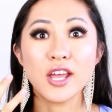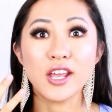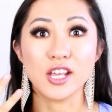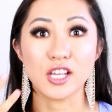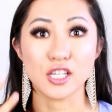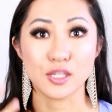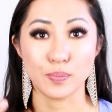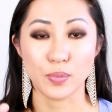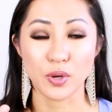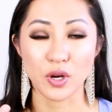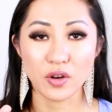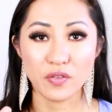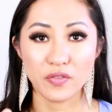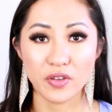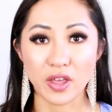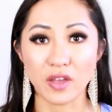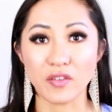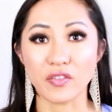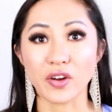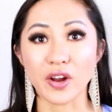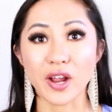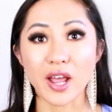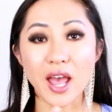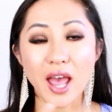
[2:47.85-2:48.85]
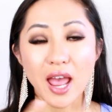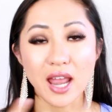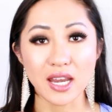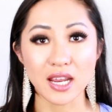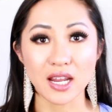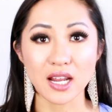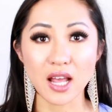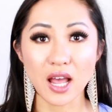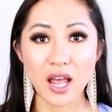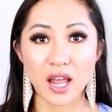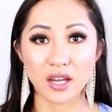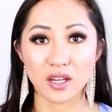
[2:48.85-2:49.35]
is perfect for any
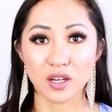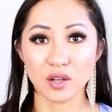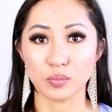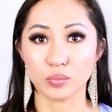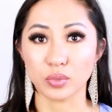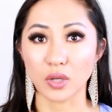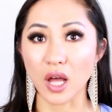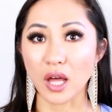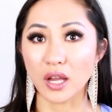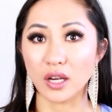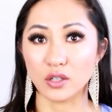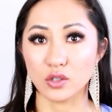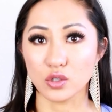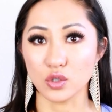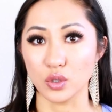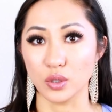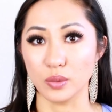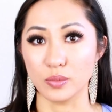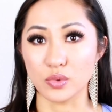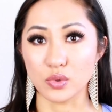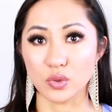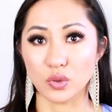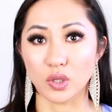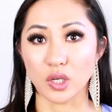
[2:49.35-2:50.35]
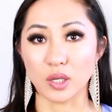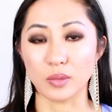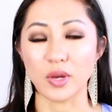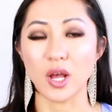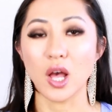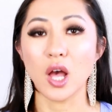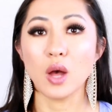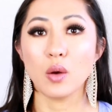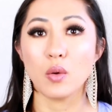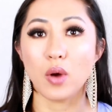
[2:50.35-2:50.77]
kind of product to absorb,